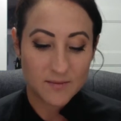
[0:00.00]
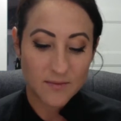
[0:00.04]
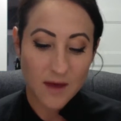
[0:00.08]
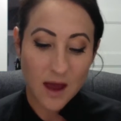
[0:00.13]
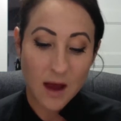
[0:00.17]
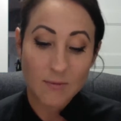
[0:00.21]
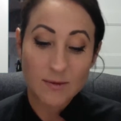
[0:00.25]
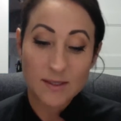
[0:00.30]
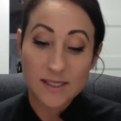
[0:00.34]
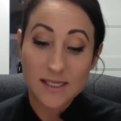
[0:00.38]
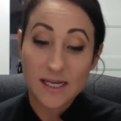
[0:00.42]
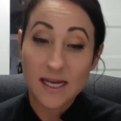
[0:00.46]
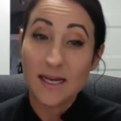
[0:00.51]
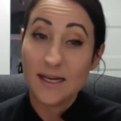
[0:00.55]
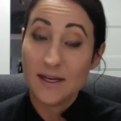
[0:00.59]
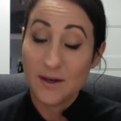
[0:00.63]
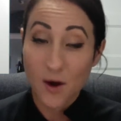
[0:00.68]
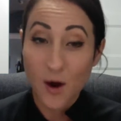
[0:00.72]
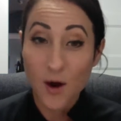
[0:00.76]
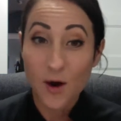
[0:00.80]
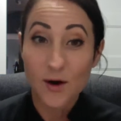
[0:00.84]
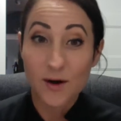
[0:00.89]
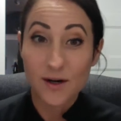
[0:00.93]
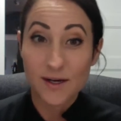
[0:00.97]
I would say, an
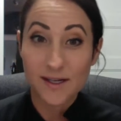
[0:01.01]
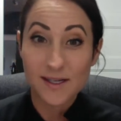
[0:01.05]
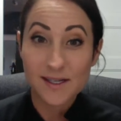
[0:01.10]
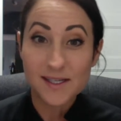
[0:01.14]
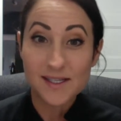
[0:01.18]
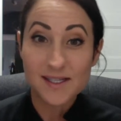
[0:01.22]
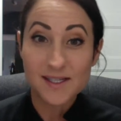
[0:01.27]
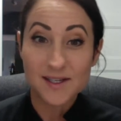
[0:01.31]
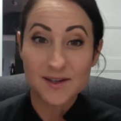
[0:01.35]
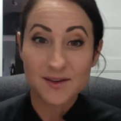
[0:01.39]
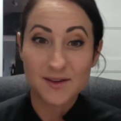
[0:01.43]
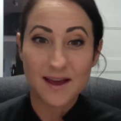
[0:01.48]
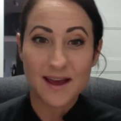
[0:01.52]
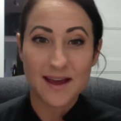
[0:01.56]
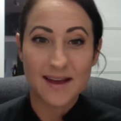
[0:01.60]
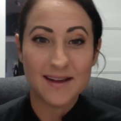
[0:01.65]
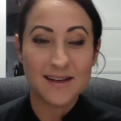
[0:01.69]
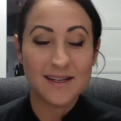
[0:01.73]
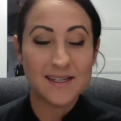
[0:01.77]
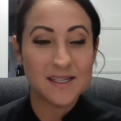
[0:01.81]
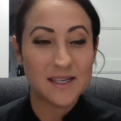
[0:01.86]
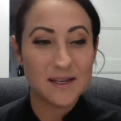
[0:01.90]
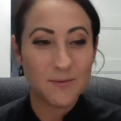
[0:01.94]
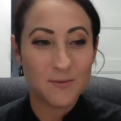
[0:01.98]
artist, okay,
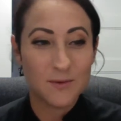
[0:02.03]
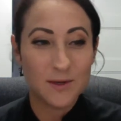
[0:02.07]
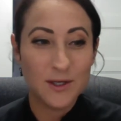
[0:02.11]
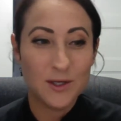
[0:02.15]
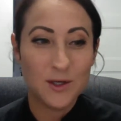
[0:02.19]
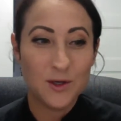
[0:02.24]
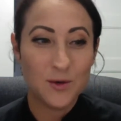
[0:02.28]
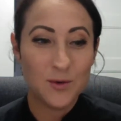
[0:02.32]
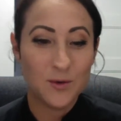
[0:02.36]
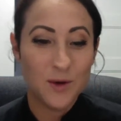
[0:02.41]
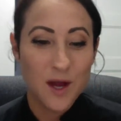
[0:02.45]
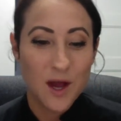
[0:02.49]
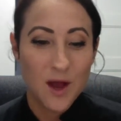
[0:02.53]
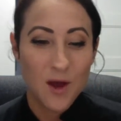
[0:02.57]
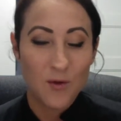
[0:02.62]
because when you